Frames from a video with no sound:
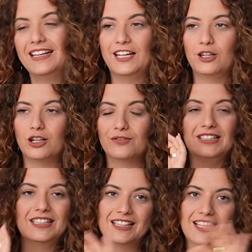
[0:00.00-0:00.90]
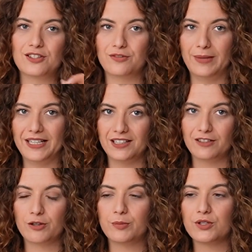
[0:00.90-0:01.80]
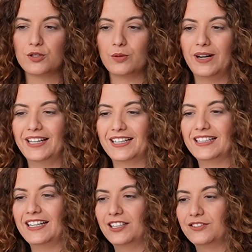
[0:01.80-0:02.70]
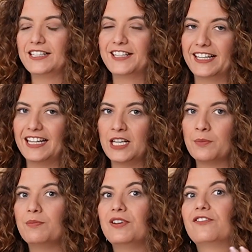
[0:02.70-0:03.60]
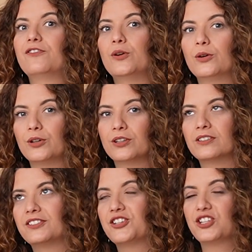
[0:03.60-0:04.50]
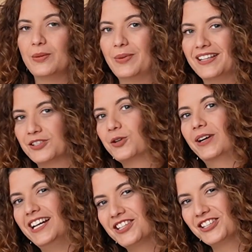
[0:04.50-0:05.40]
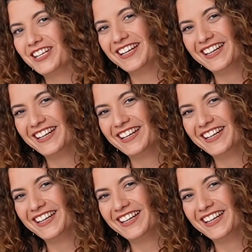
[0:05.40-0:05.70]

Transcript: and all of the deadlines of my deliverables so I can kind of check in before the ship has crashed.